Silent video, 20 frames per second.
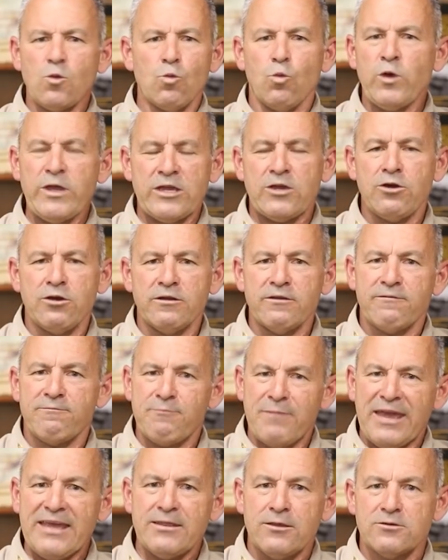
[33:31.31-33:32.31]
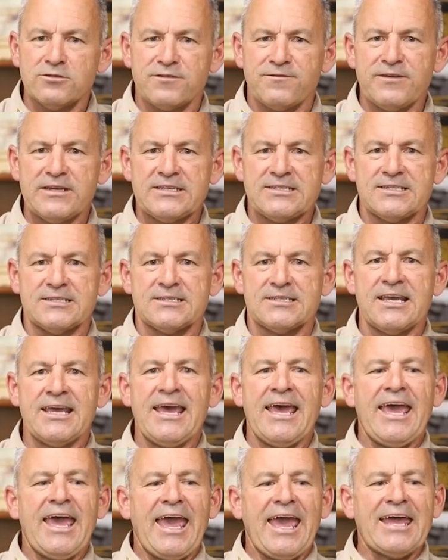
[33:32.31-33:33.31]
We could have made those fixes.
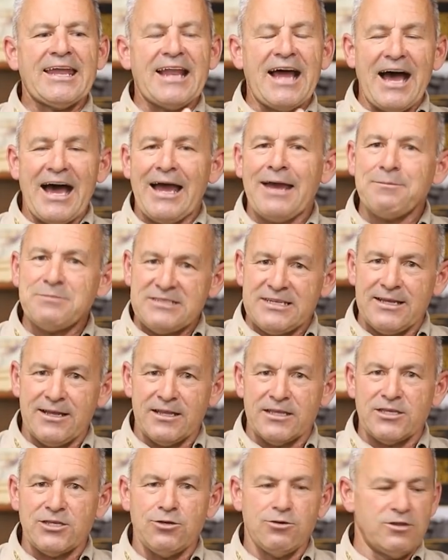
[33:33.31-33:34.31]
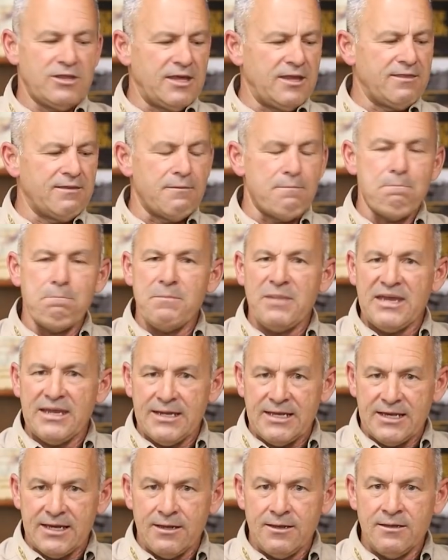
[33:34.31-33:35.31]
And I'm telling you that the
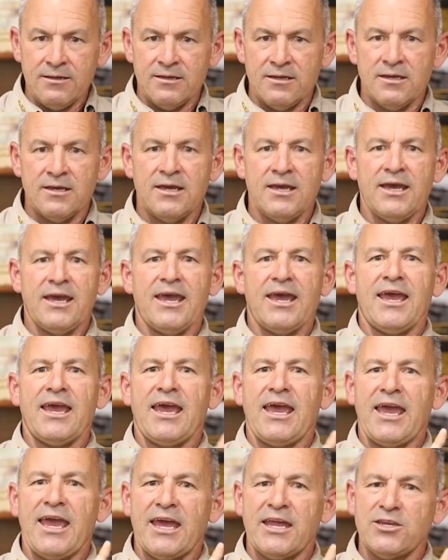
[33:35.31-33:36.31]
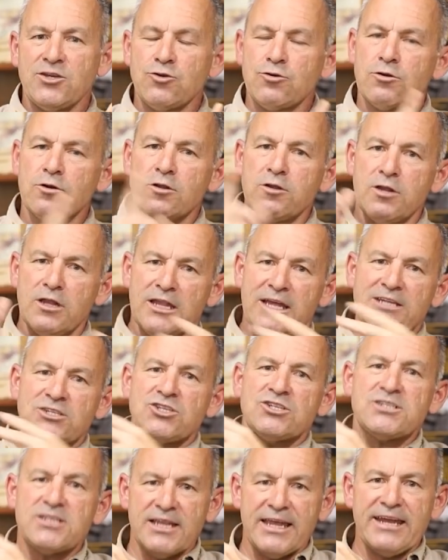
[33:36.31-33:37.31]
media and your
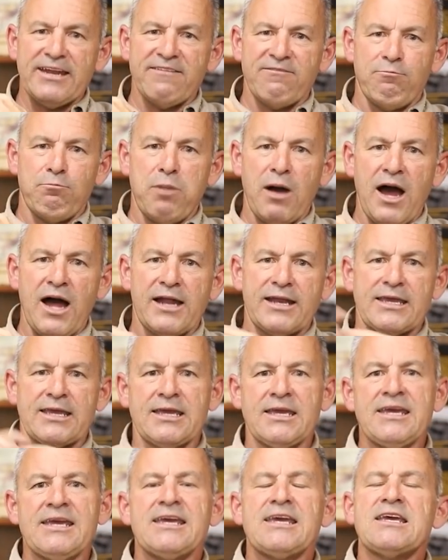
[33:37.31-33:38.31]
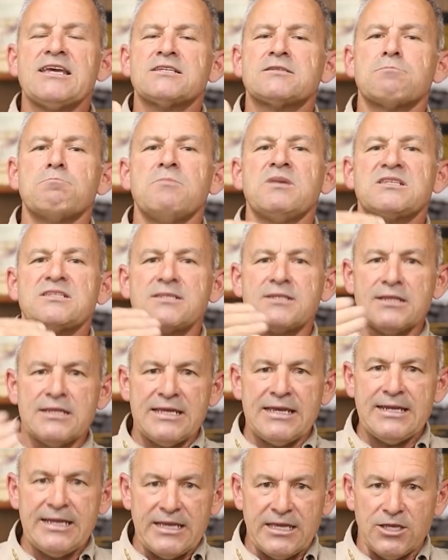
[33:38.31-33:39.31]
legislative body is
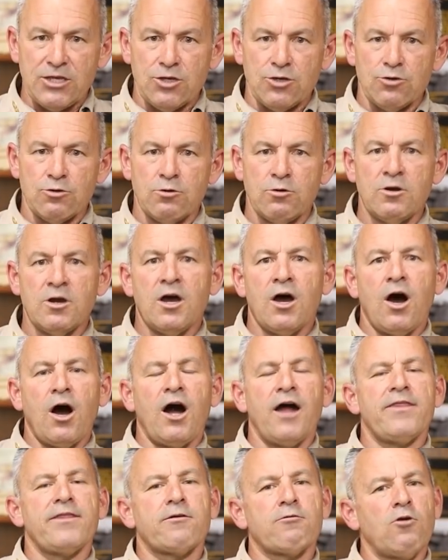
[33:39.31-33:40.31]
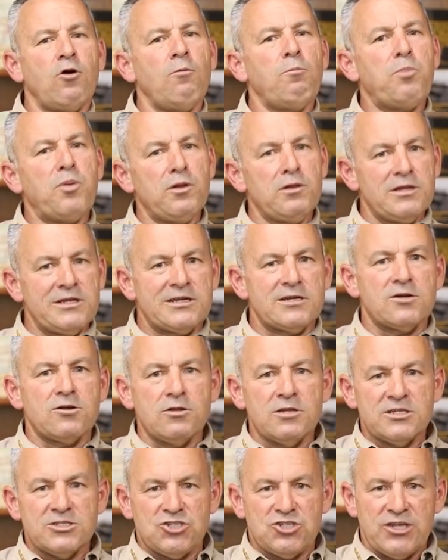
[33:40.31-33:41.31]
misleading you on their own
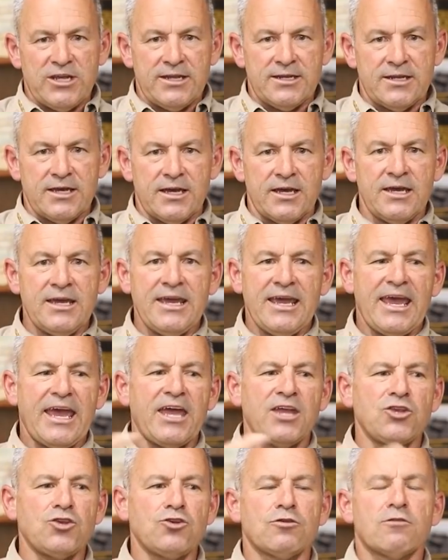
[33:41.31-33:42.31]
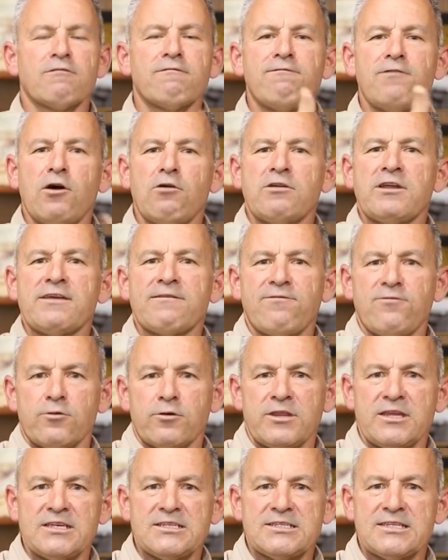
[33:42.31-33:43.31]
political agenda, and you're voting
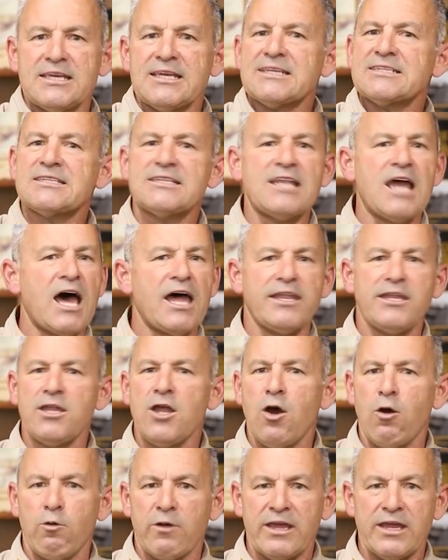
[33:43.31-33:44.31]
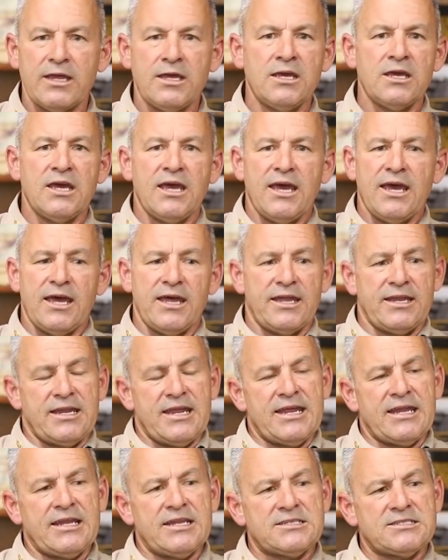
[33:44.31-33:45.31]
for these things not knowing,
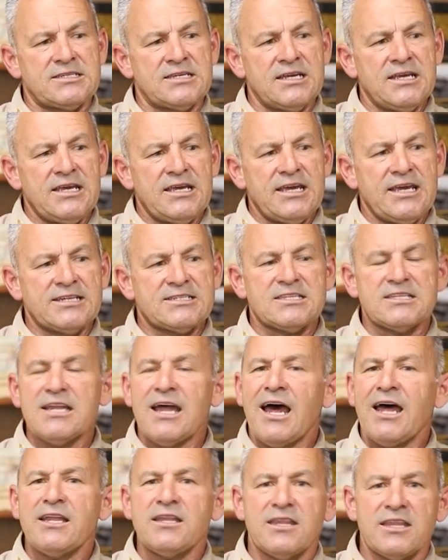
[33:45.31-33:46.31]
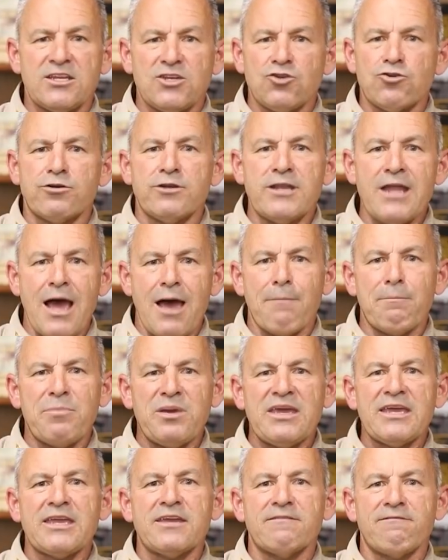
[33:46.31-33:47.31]
and it's not that you're not
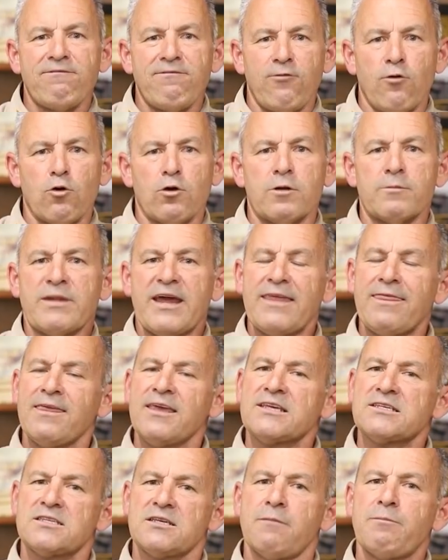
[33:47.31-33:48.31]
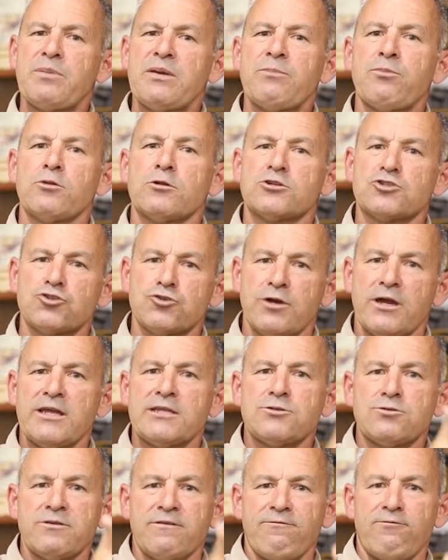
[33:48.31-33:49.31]
being informed. I think some people are
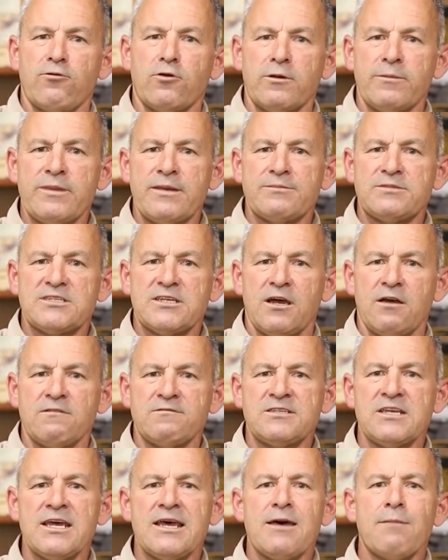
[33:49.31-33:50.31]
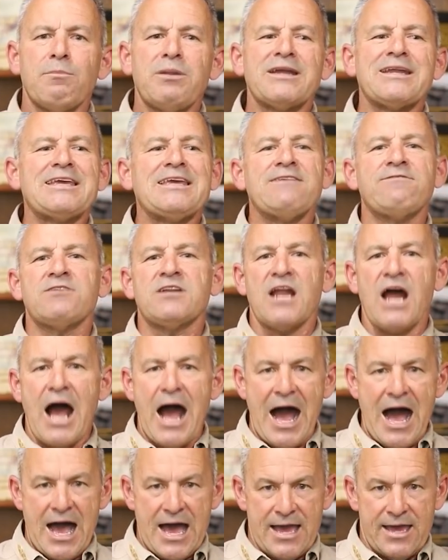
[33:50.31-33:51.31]
trying to inform themselves, but even
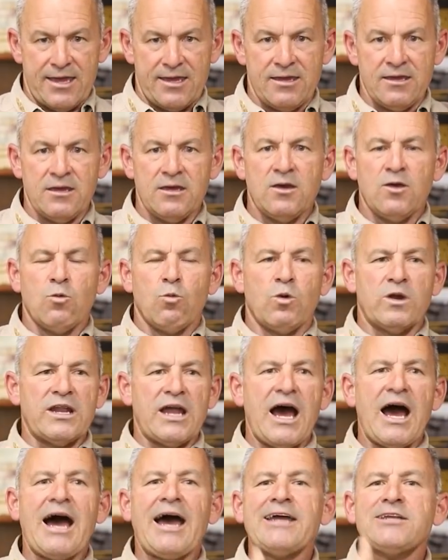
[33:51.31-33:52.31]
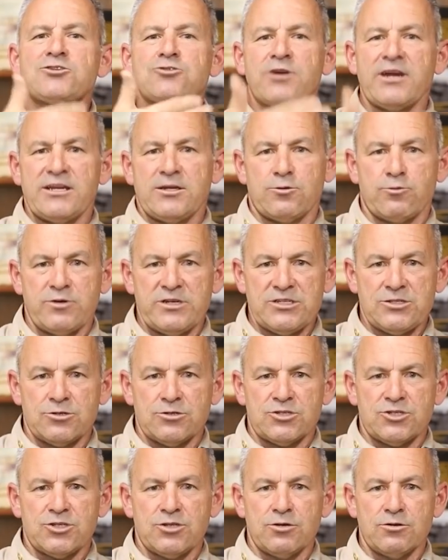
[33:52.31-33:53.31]
when I tried to
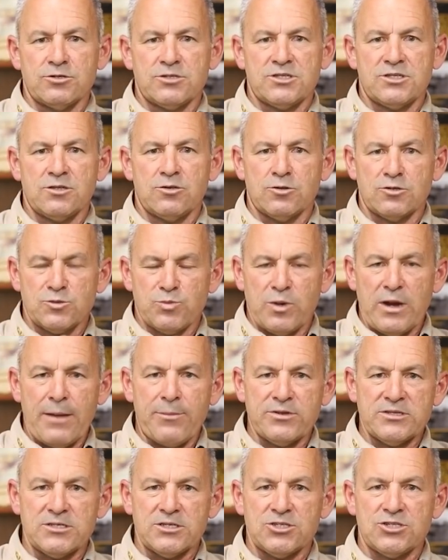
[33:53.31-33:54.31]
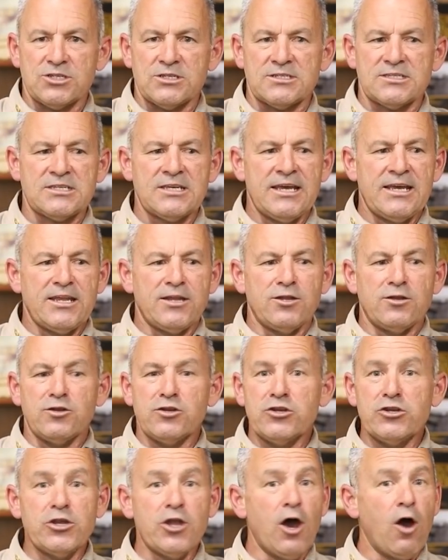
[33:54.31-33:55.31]
research those propositions,
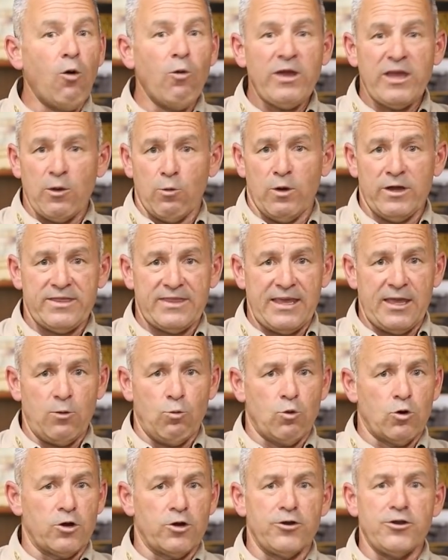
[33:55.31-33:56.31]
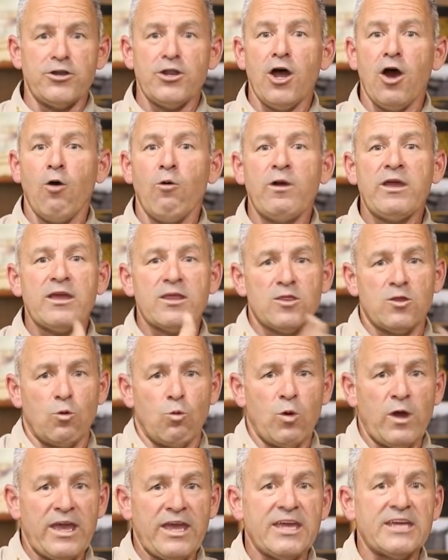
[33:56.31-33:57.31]
knowing what they were, knowing the
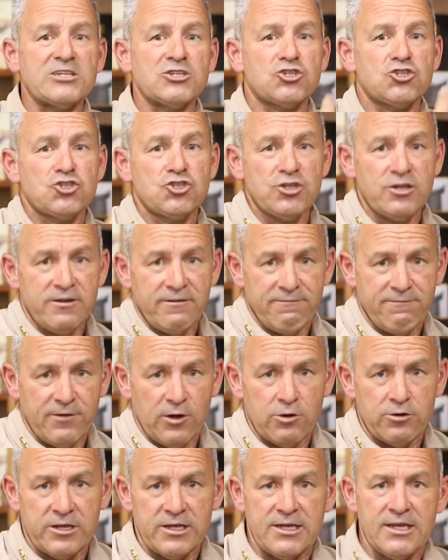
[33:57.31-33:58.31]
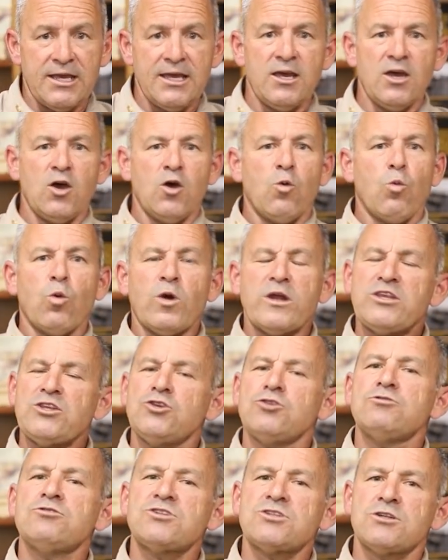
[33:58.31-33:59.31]
way it should have voted, when
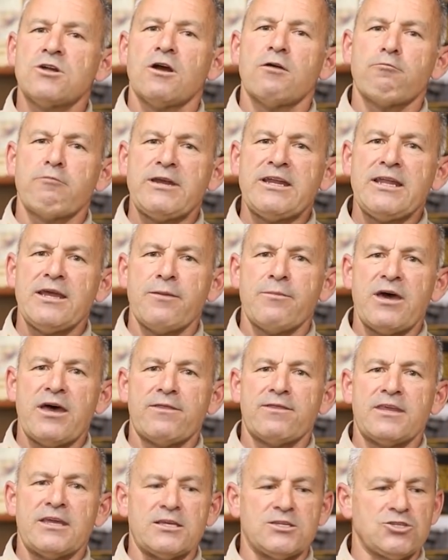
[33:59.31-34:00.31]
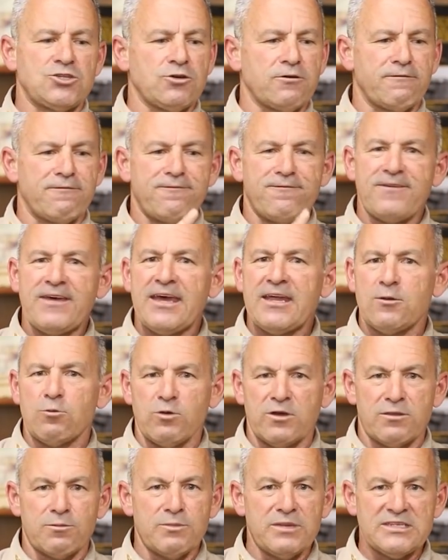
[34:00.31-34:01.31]
you start reading about things, you're fed
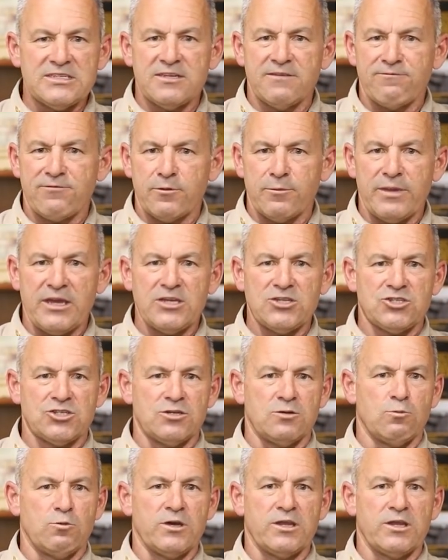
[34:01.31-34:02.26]
with misinformation,